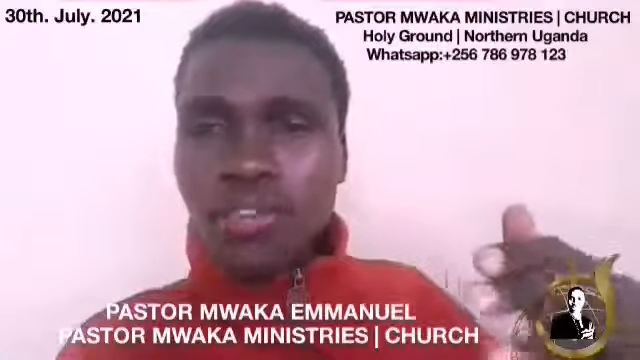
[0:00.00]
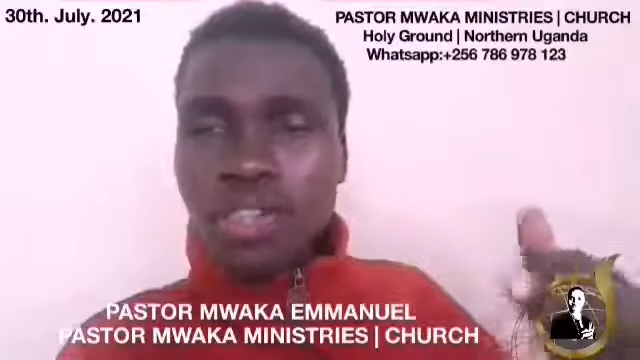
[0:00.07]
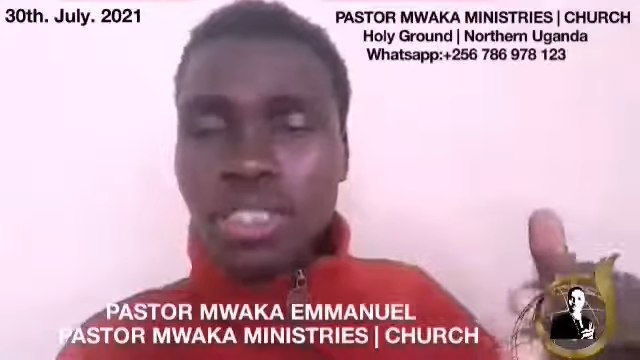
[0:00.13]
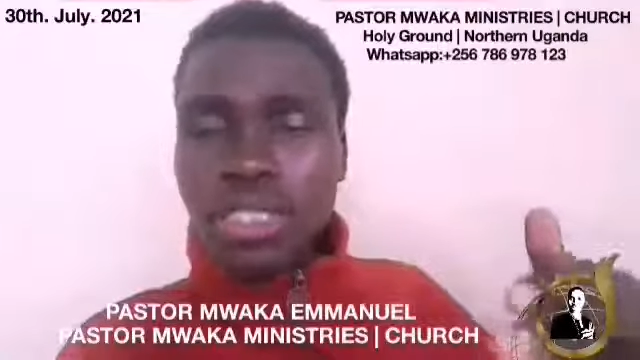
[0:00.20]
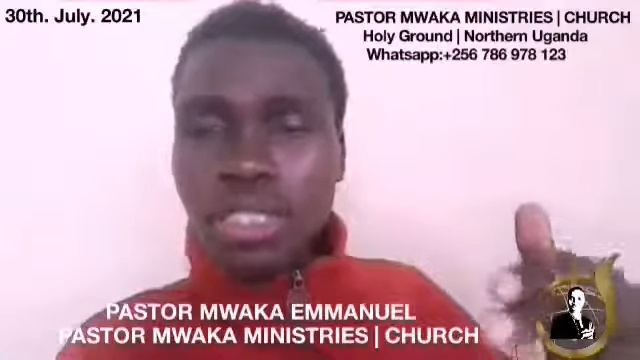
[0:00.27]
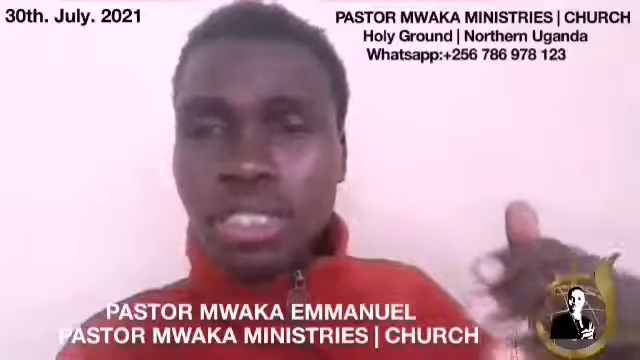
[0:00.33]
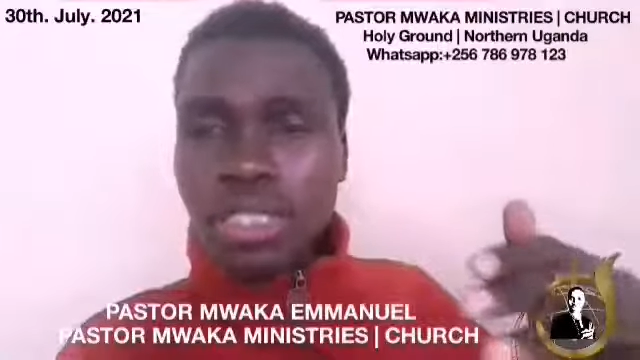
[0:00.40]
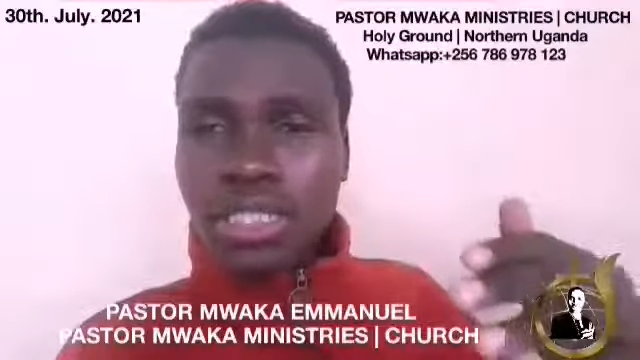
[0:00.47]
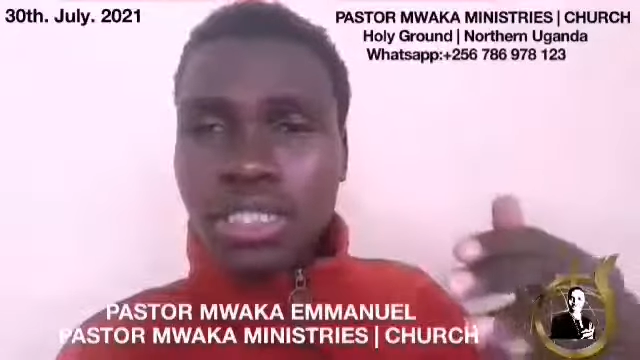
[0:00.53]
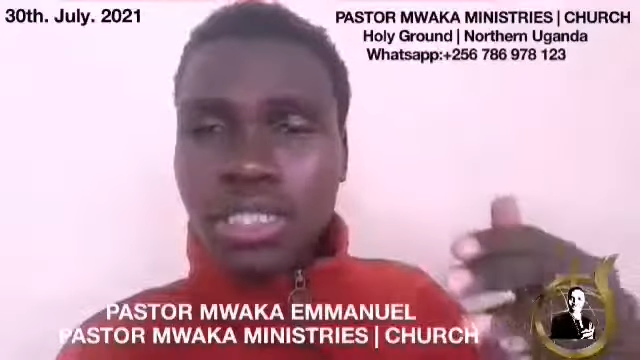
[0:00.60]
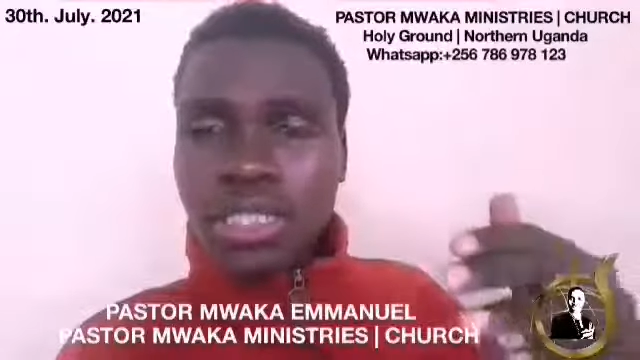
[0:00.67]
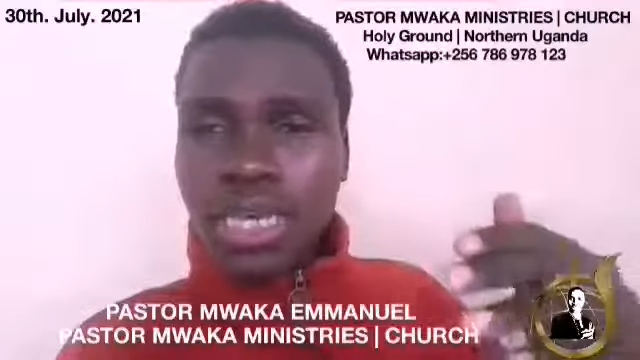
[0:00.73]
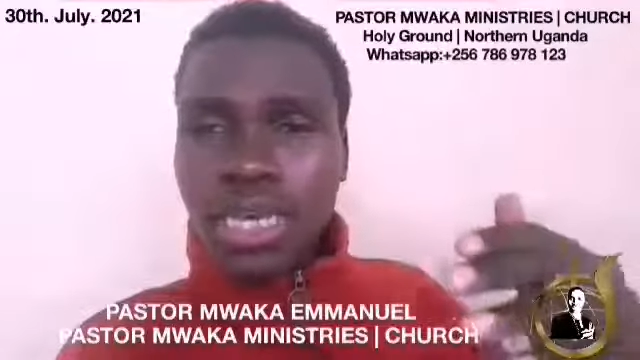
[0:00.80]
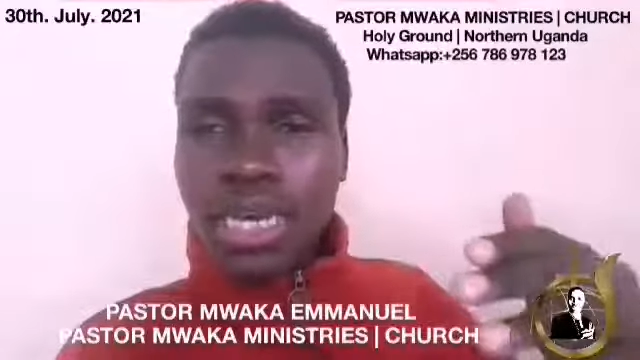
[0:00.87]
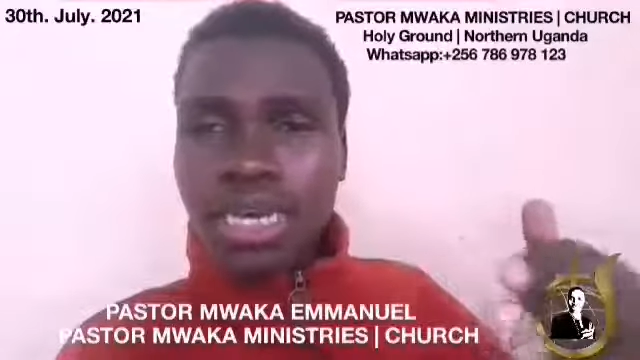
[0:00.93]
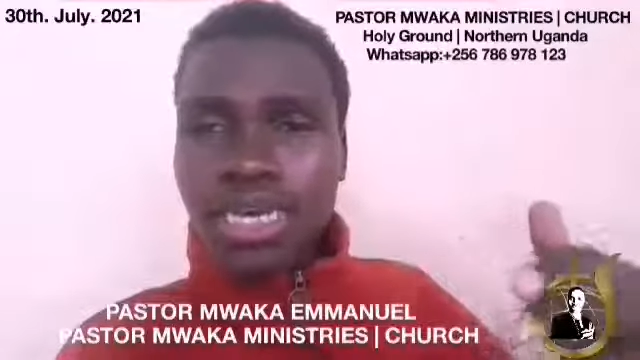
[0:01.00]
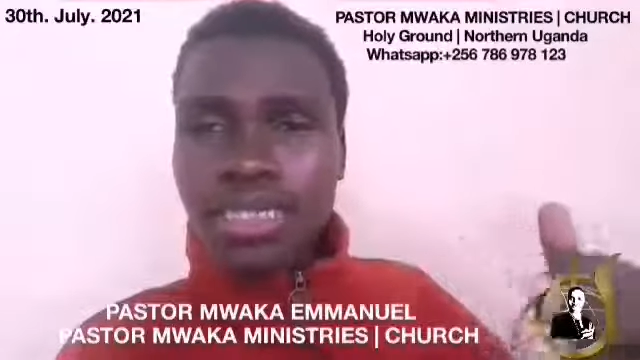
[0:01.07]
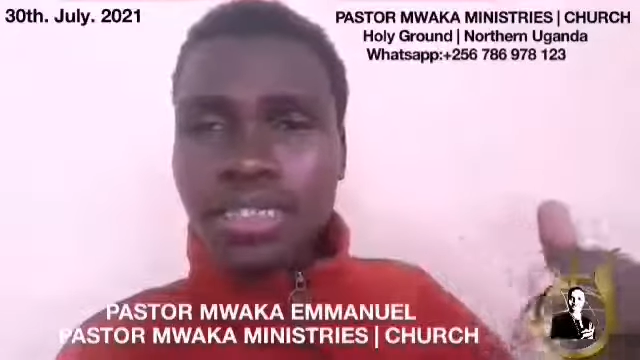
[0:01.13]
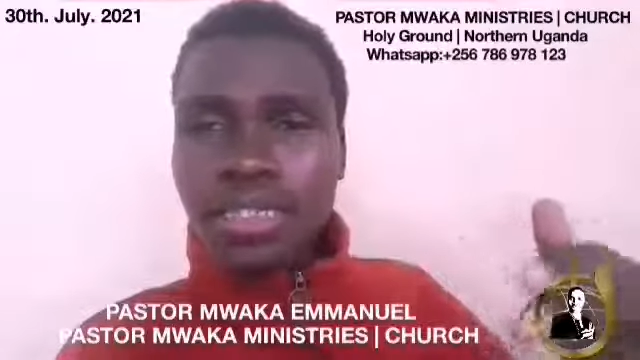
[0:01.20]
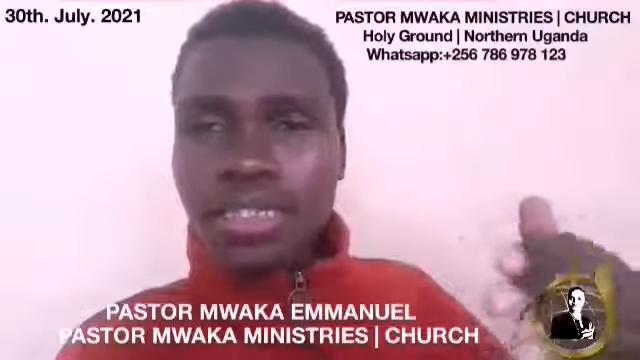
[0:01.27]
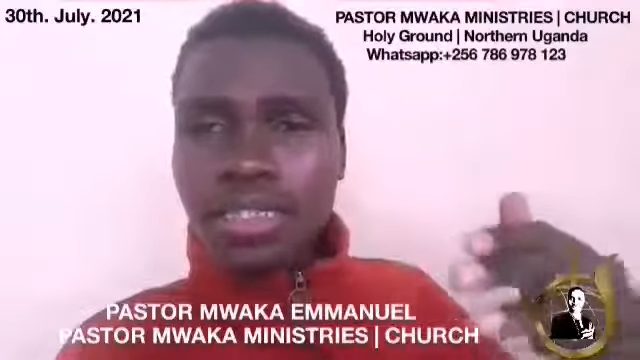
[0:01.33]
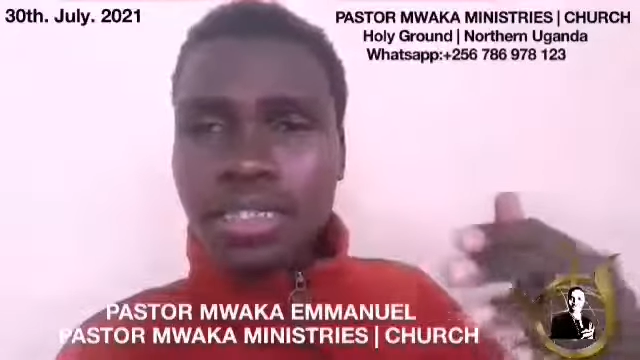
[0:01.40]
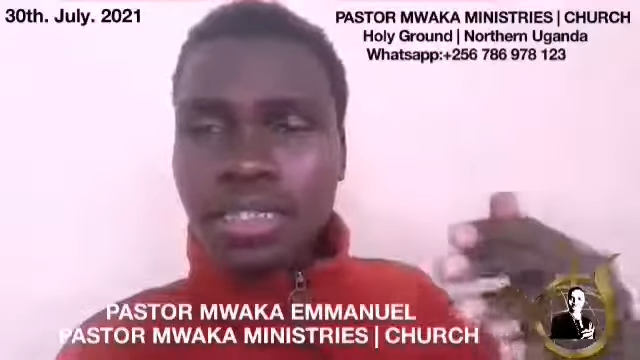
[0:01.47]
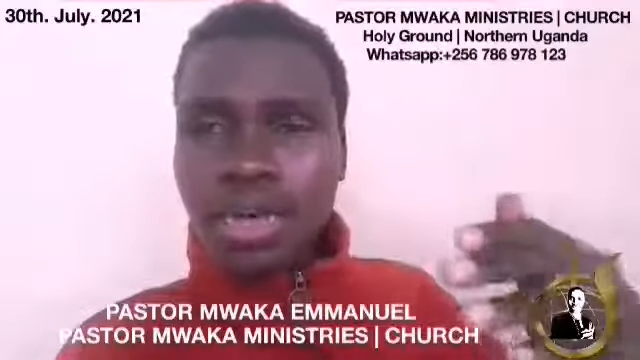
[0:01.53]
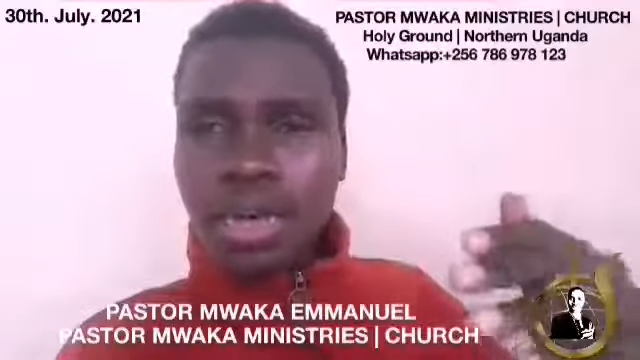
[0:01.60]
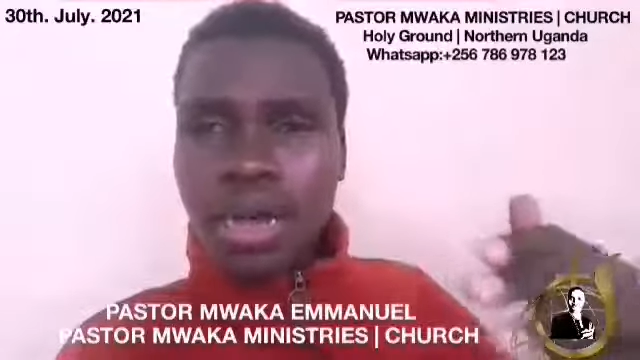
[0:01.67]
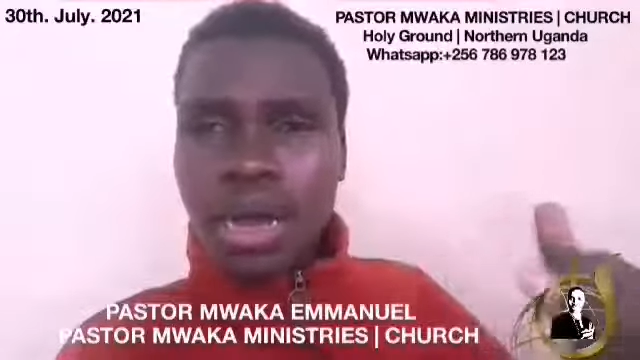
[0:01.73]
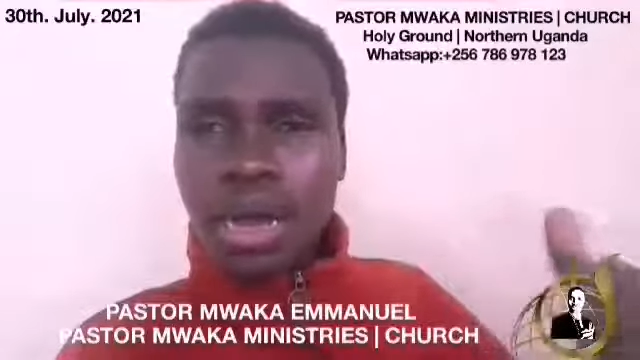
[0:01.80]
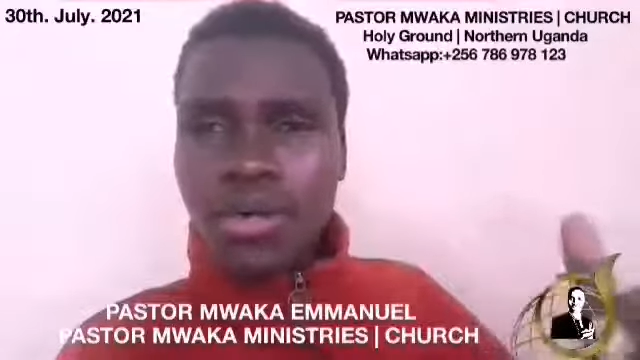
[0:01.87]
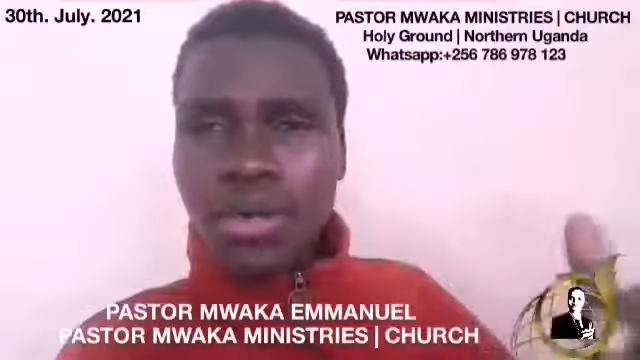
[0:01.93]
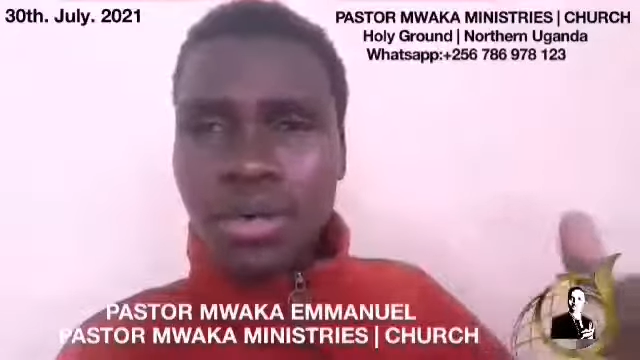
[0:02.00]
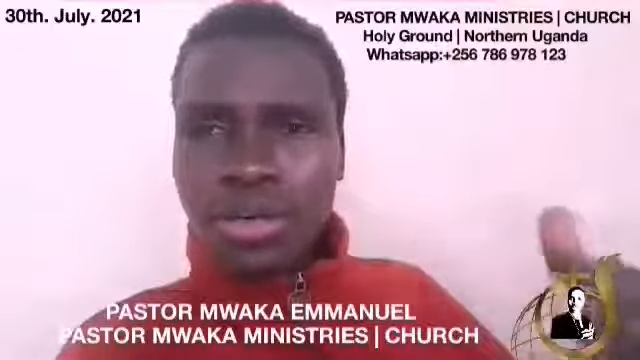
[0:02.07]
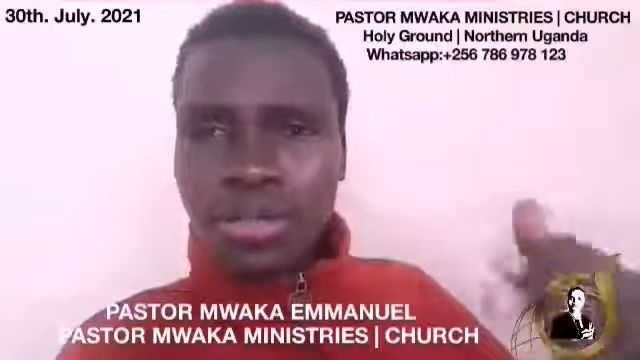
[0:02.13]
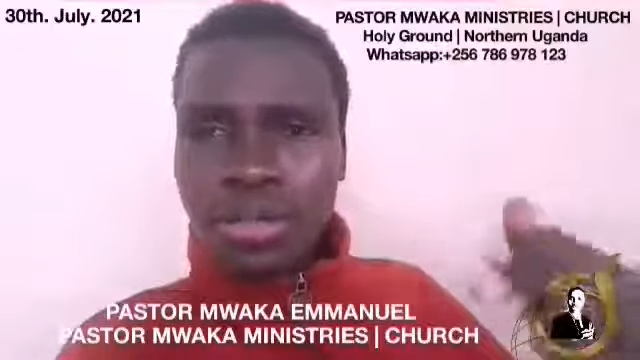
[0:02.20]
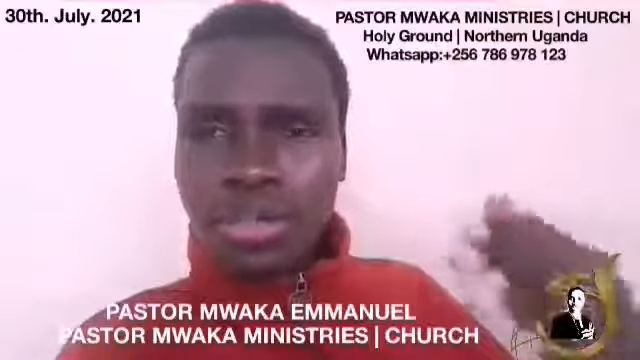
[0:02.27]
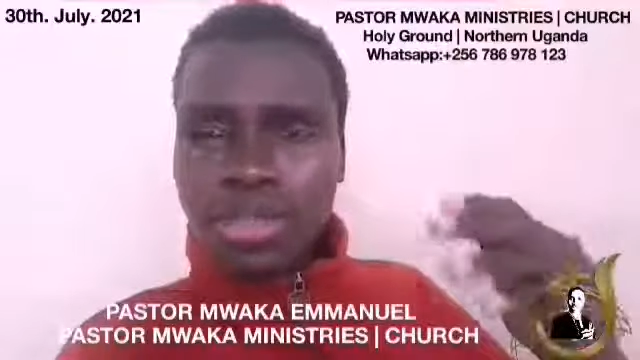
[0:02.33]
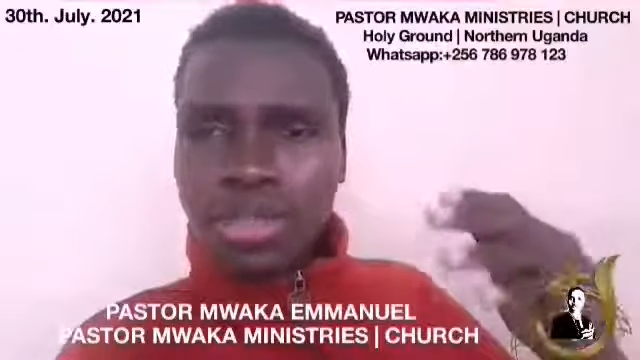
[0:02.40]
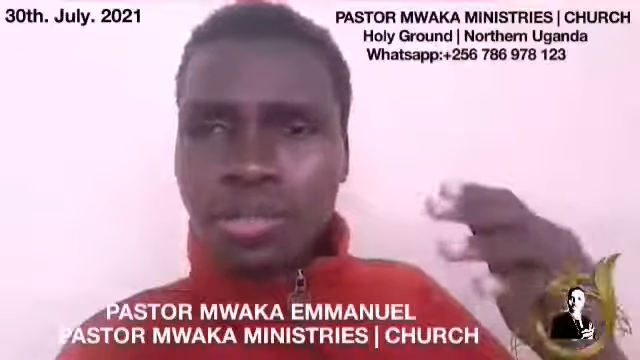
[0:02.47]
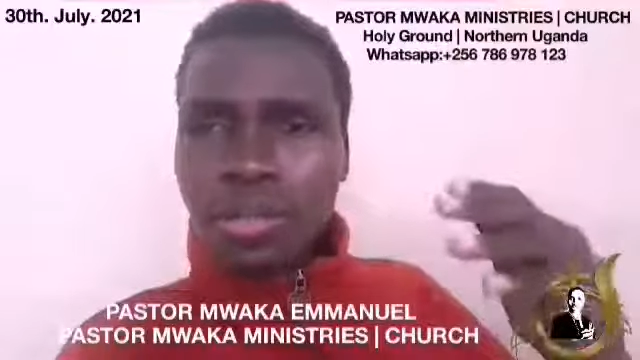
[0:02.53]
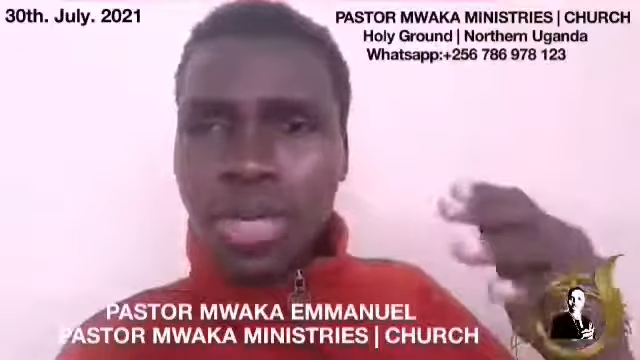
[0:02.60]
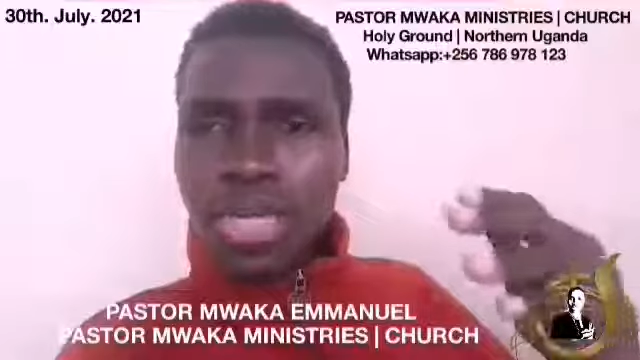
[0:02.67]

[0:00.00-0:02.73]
48 hours.